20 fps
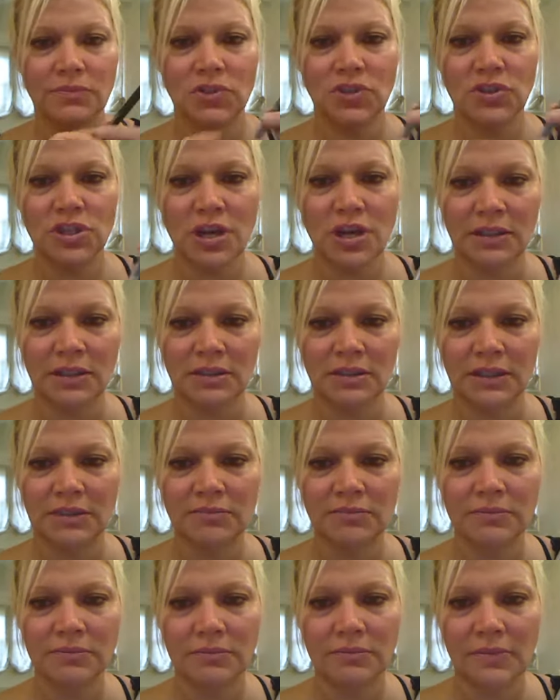Chocolate
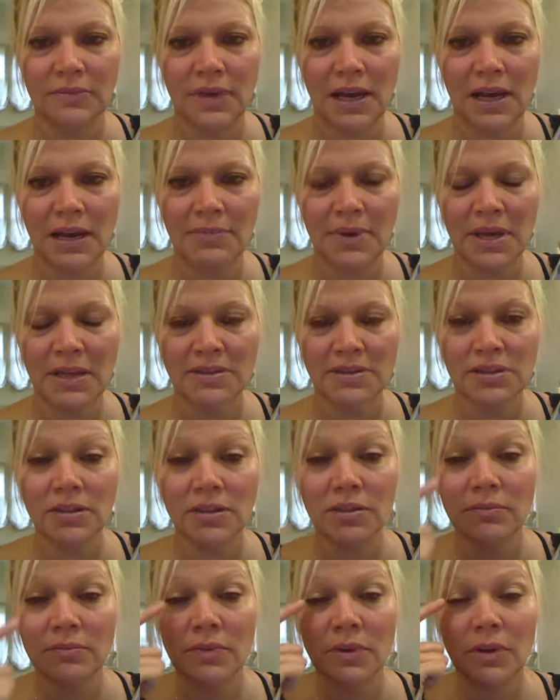eye
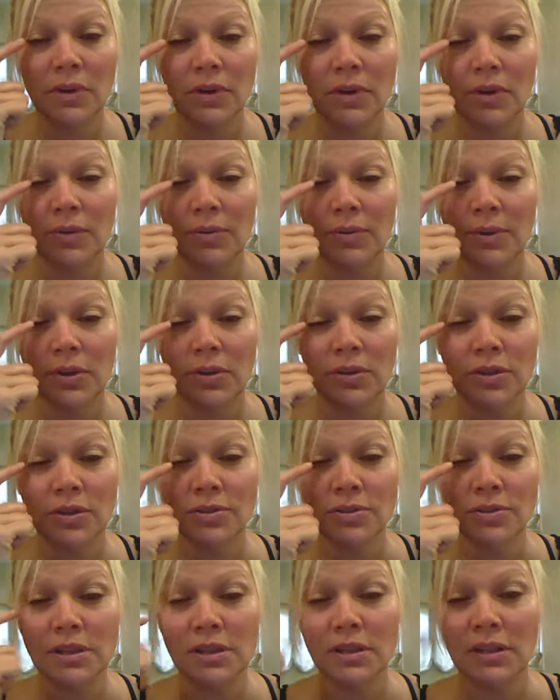pencil, real
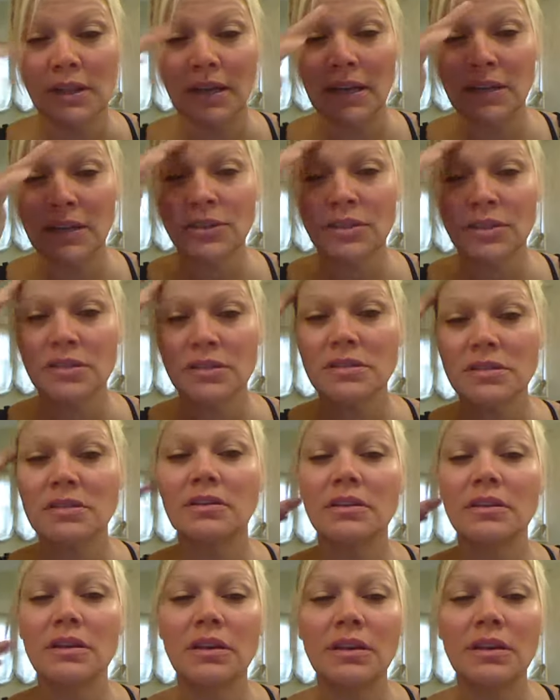close to the lashes.
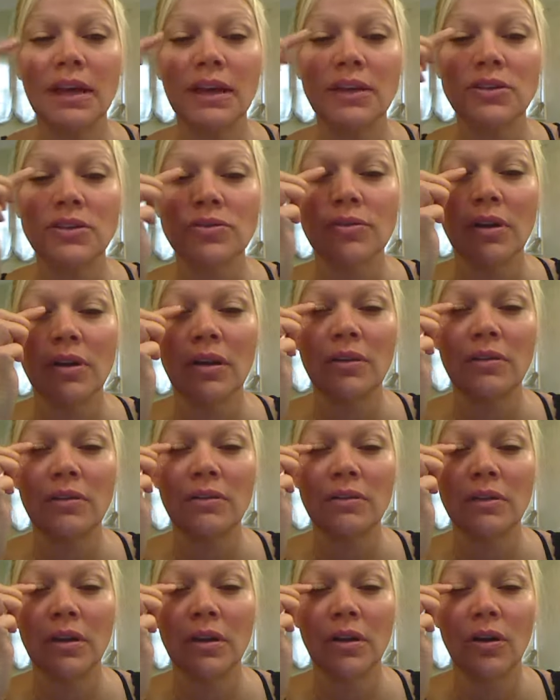Natural,
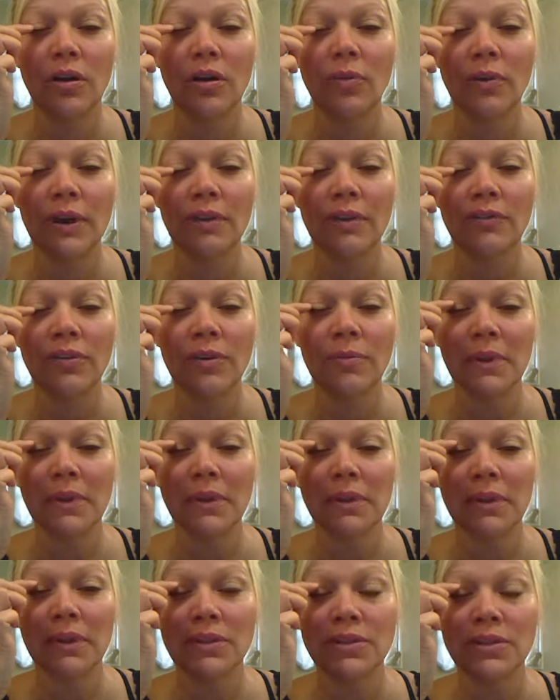went from the
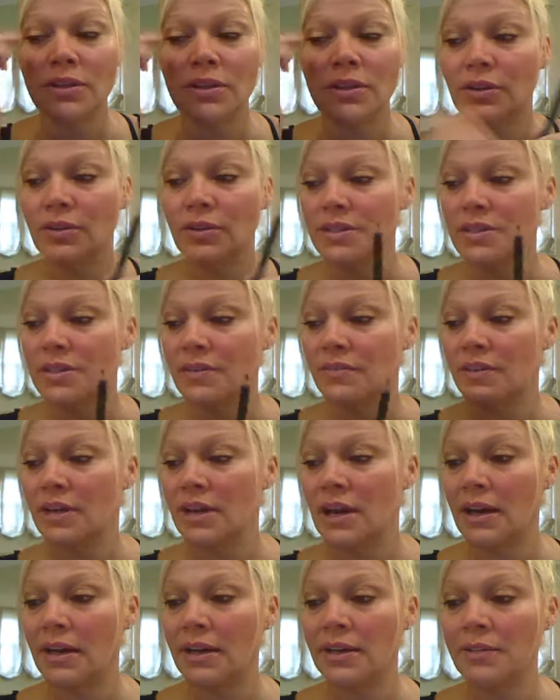lid to the crease of the
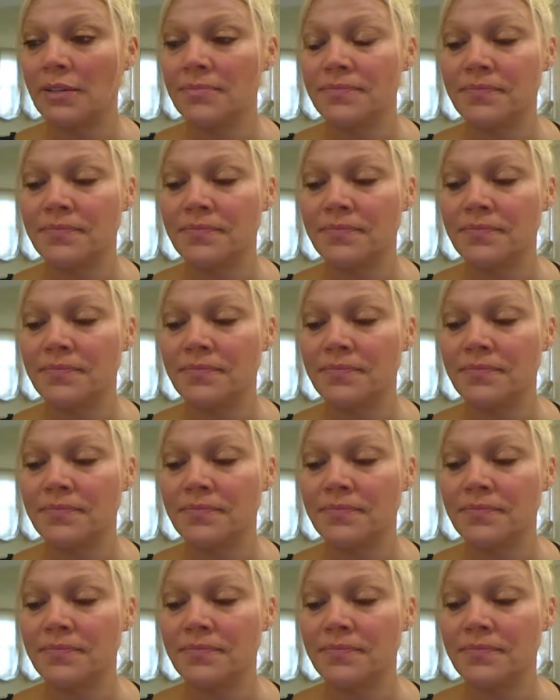eye.